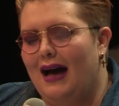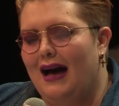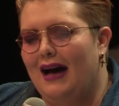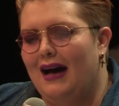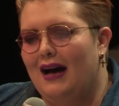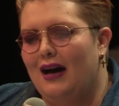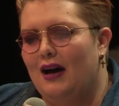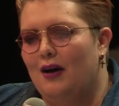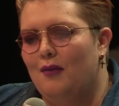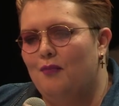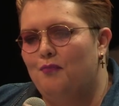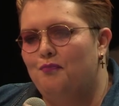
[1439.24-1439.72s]

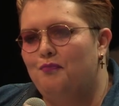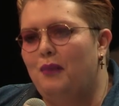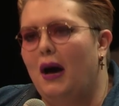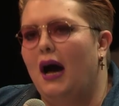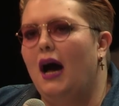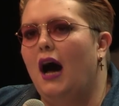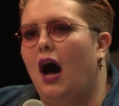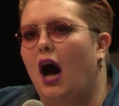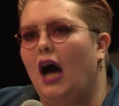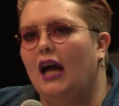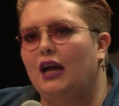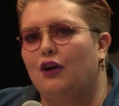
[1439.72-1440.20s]
Uh,
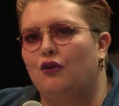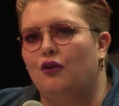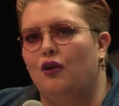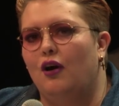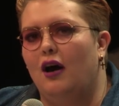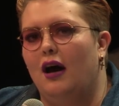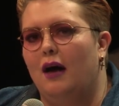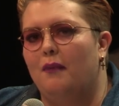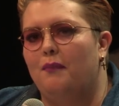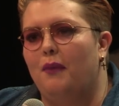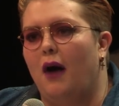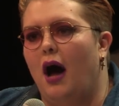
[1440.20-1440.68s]
but I grew
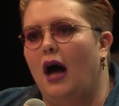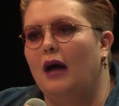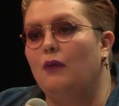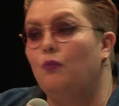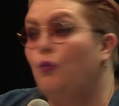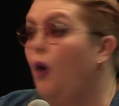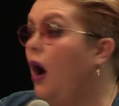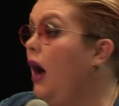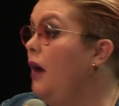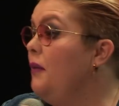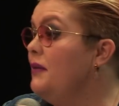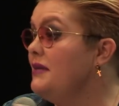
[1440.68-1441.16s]
up. I,
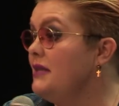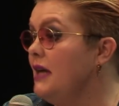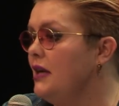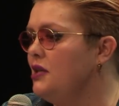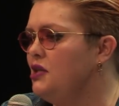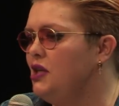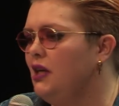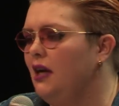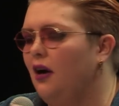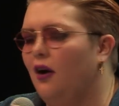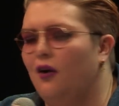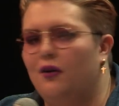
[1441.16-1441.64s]
I was
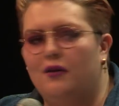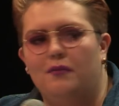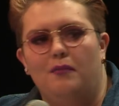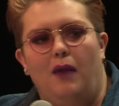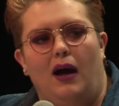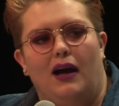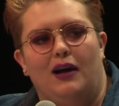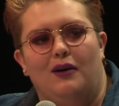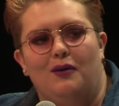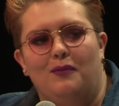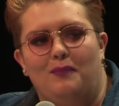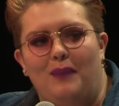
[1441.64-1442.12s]
actually on
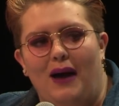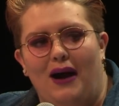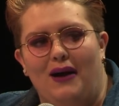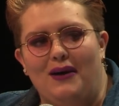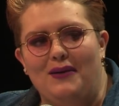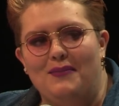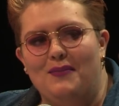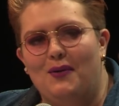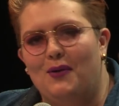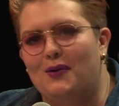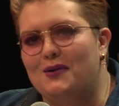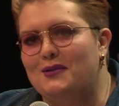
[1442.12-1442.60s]
Michael
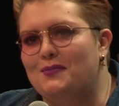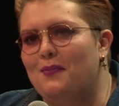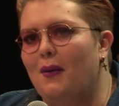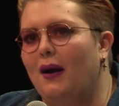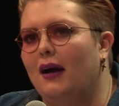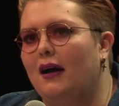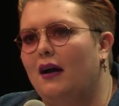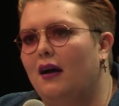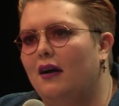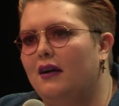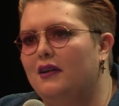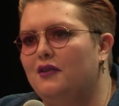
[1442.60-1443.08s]
Barrymore as
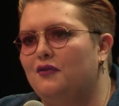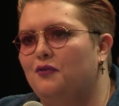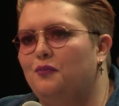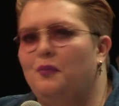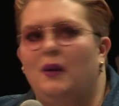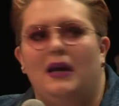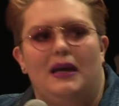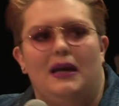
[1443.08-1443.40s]
my kind of